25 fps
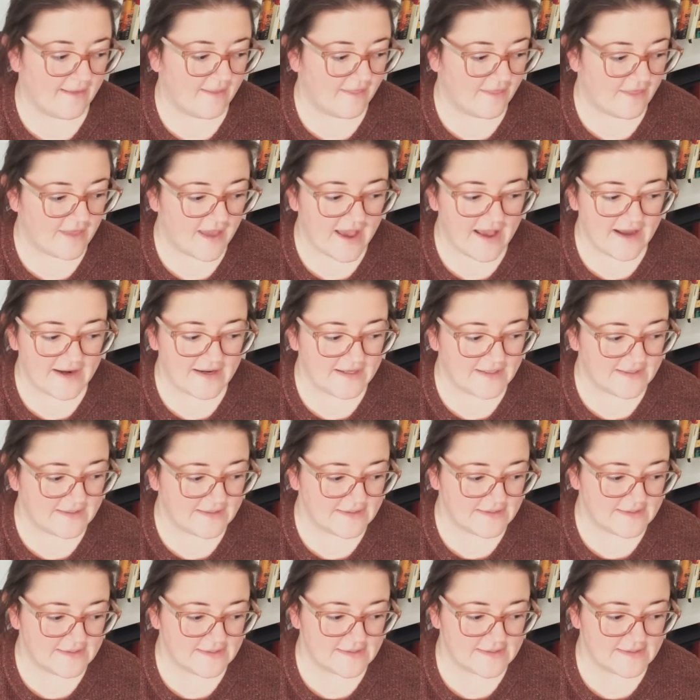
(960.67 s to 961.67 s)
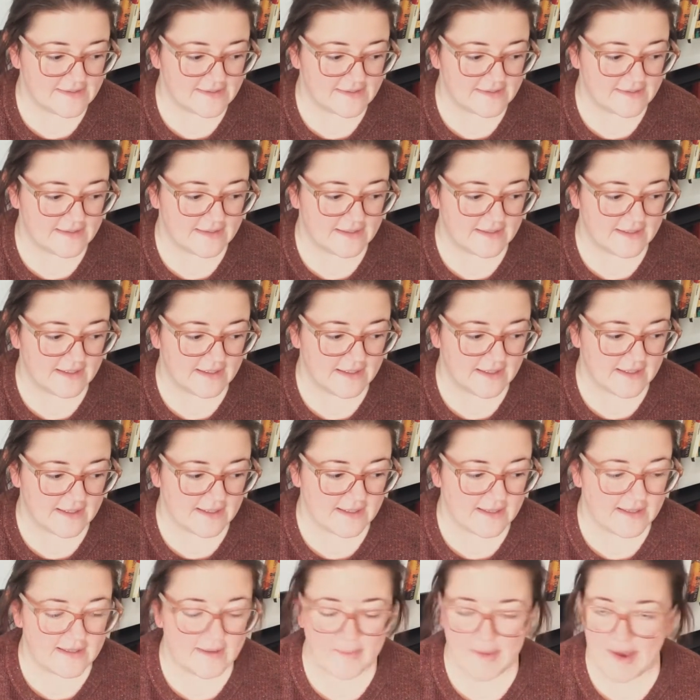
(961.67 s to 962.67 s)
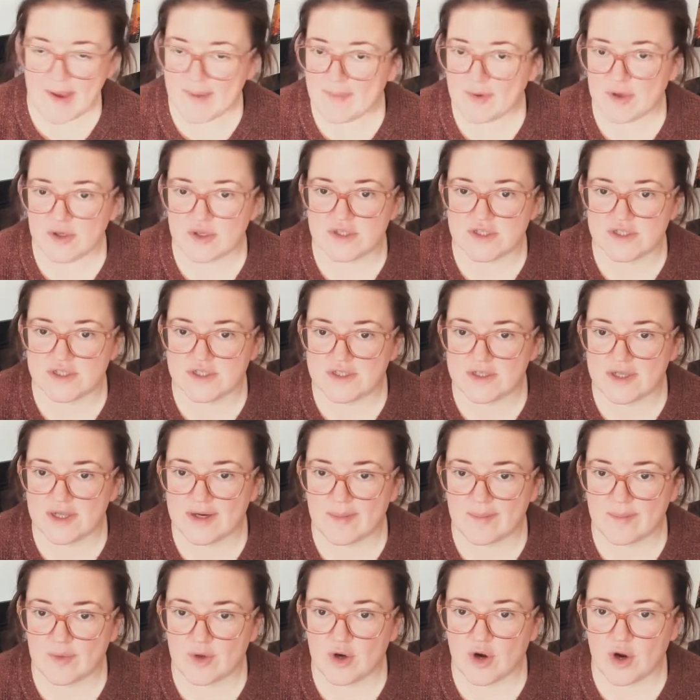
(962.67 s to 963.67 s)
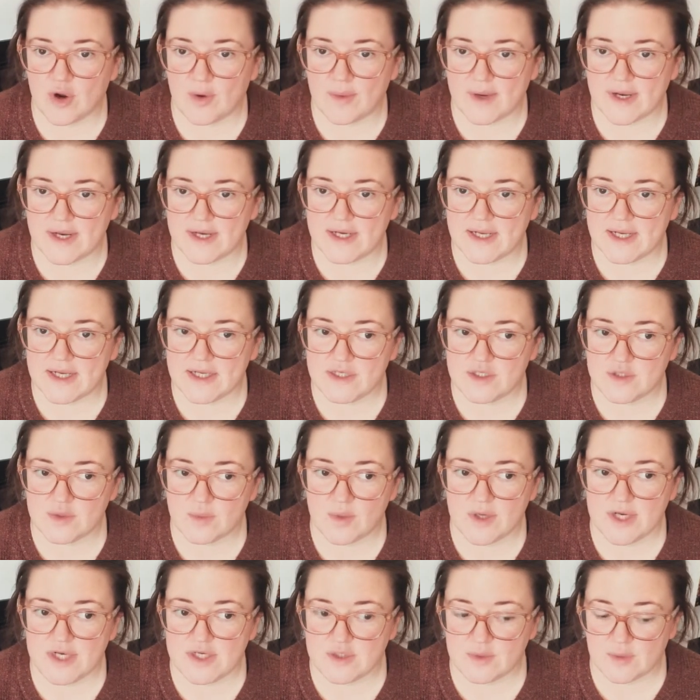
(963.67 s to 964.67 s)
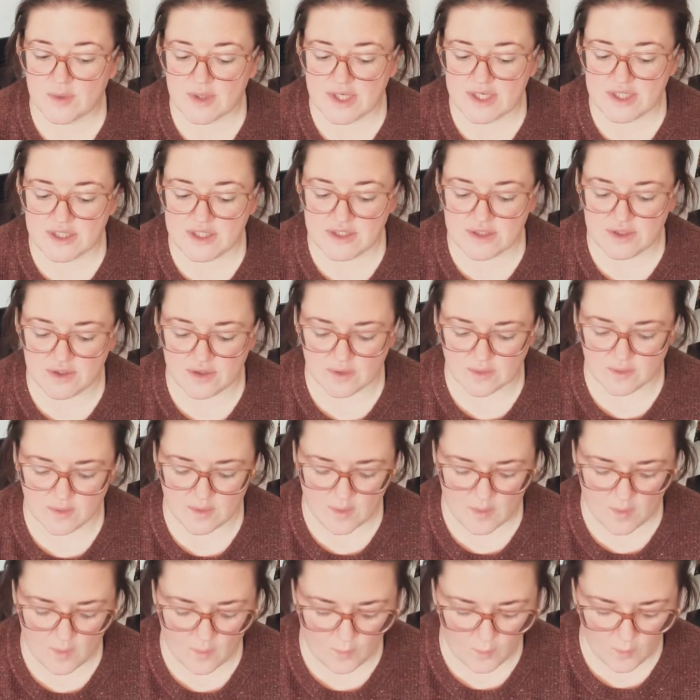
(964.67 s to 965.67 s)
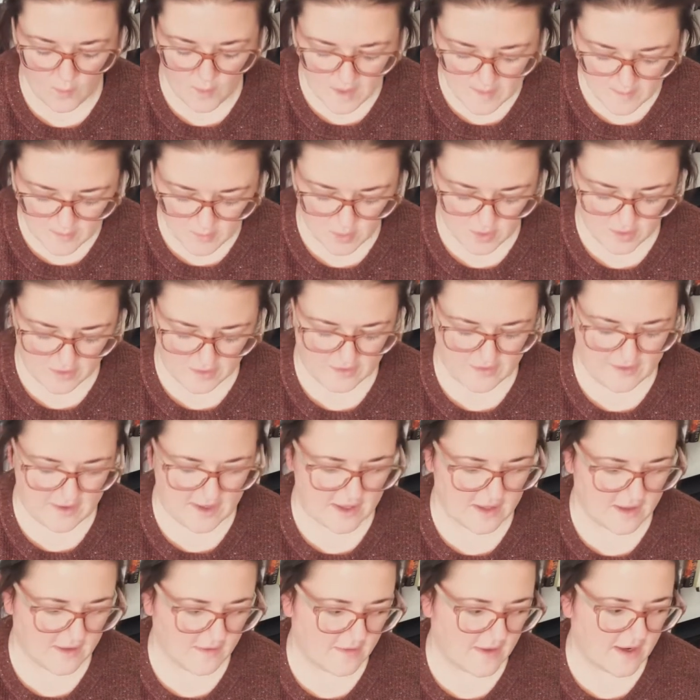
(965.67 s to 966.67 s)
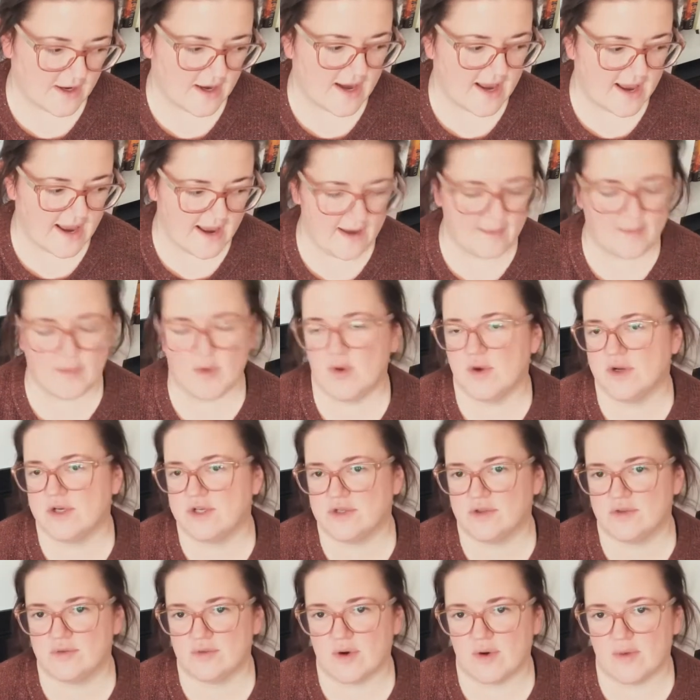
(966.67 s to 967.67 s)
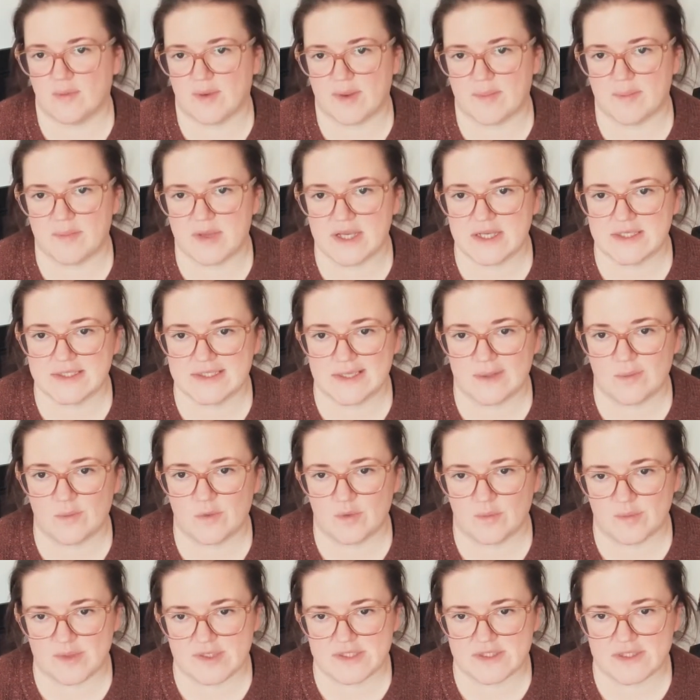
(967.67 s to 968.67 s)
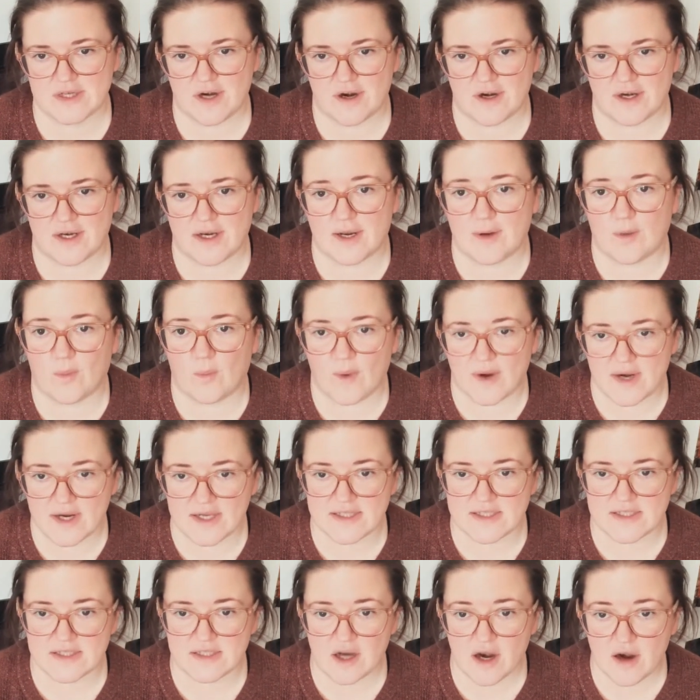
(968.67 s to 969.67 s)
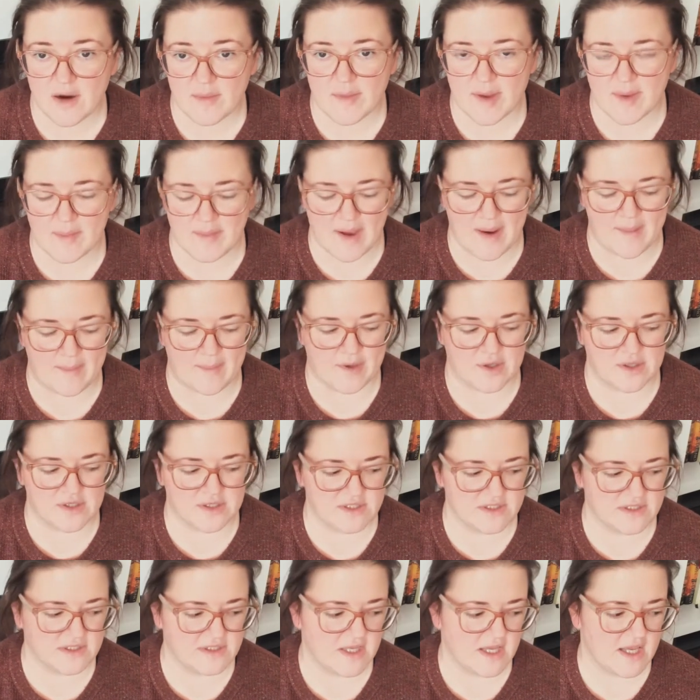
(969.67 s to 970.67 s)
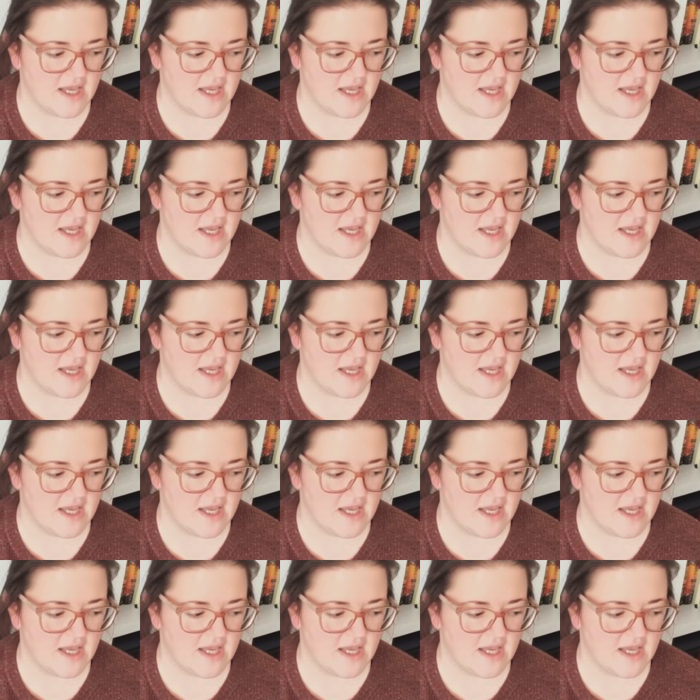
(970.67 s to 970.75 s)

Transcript: that is the peppers that I'm growing in 2022. One more thing that I am going to throw in, because I will be starting it when I start my peppers,